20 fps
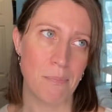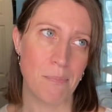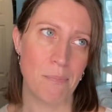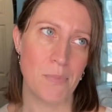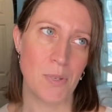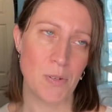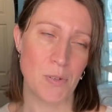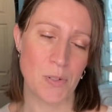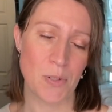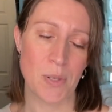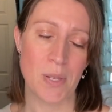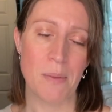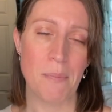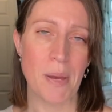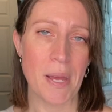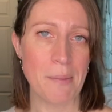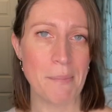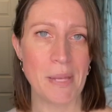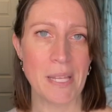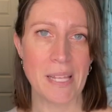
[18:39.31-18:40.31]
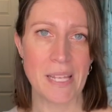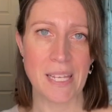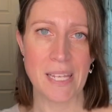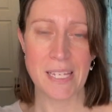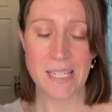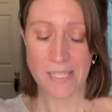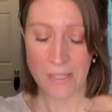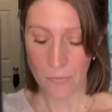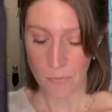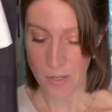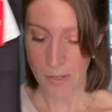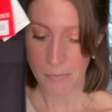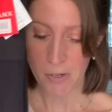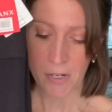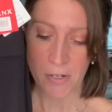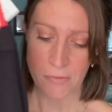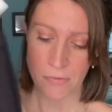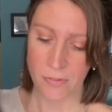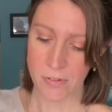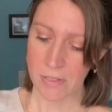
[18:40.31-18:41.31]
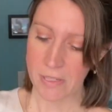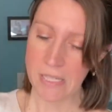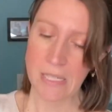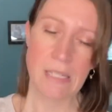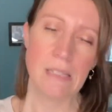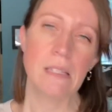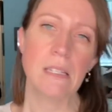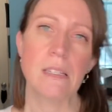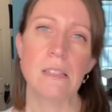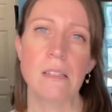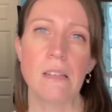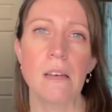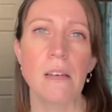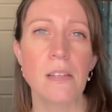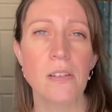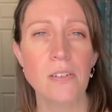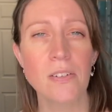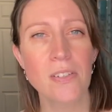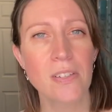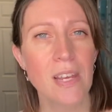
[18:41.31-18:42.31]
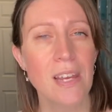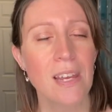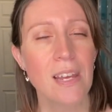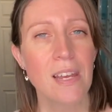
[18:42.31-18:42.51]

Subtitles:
usually buy my leggings at Walmart for like $6.